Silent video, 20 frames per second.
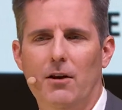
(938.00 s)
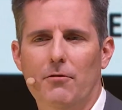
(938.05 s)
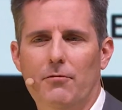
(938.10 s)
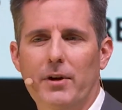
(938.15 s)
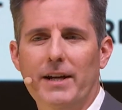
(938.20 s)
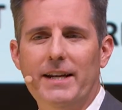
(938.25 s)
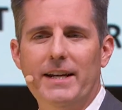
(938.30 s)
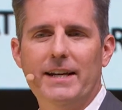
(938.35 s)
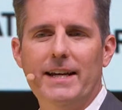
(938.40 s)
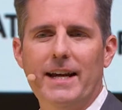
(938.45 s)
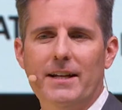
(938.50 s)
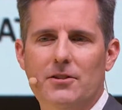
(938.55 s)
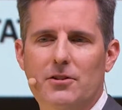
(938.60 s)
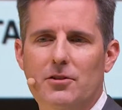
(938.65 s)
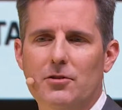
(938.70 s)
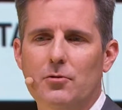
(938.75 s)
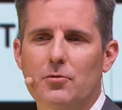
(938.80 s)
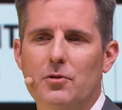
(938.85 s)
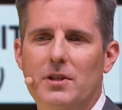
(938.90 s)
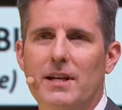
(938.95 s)
now, if we can get
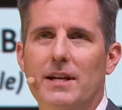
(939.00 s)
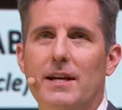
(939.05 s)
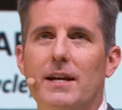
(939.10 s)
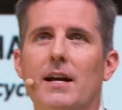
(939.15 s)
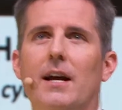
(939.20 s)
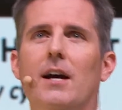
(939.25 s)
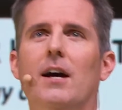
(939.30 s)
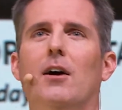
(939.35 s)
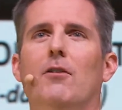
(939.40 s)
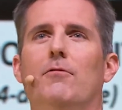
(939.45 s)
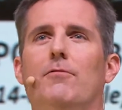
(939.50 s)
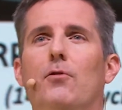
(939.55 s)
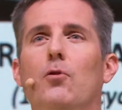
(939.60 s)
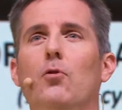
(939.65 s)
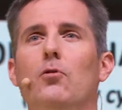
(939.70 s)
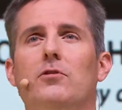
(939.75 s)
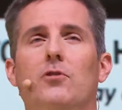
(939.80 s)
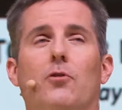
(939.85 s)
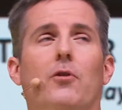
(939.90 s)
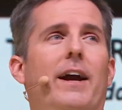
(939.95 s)
to the
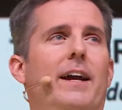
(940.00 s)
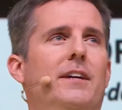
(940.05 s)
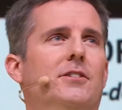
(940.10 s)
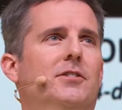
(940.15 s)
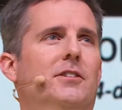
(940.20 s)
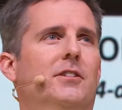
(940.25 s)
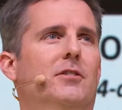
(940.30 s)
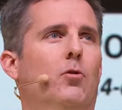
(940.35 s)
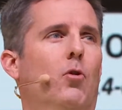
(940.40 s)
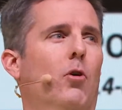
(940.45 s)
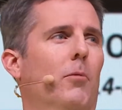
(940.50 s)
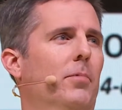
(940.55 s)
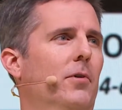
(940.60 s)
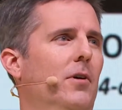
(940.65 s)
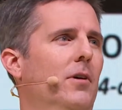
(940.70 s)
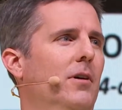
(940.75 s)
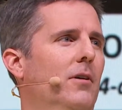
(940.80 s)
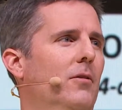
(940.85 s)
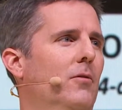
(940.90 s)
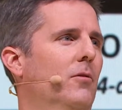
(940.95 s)
full duration
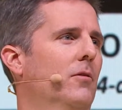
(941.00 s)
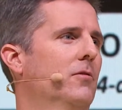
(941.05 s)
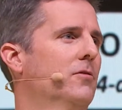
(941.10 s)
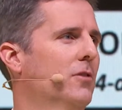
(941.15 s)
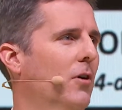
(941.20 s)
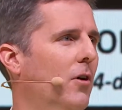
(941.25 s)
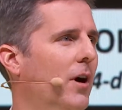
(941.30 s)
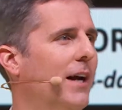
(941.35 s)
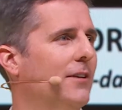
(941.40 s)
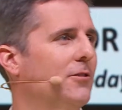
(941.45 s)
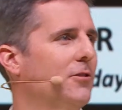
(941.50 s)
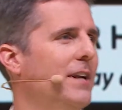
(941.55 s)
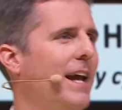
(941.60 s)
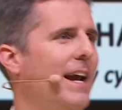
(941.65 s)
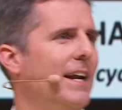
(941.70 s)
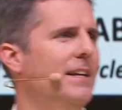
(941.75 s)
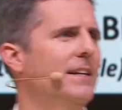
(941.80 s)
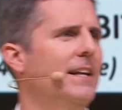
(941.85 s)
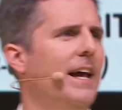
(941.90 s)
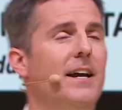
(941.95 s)
torpor, so
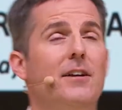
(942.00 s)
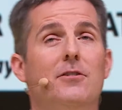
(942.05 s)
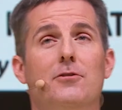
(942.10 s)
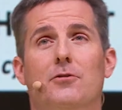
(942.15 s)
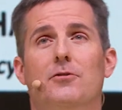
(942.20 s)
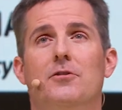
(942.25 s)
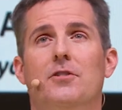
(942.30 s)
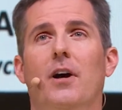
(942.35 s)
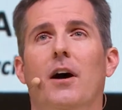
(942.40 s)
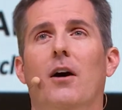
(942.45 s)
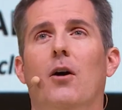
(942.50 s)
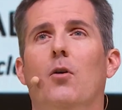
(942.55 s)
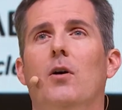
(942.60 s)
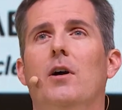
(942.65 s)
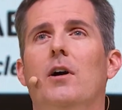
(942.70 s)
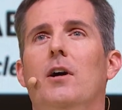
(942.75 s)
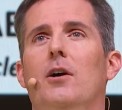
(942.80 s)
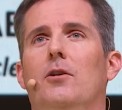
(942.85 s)
180 days or so,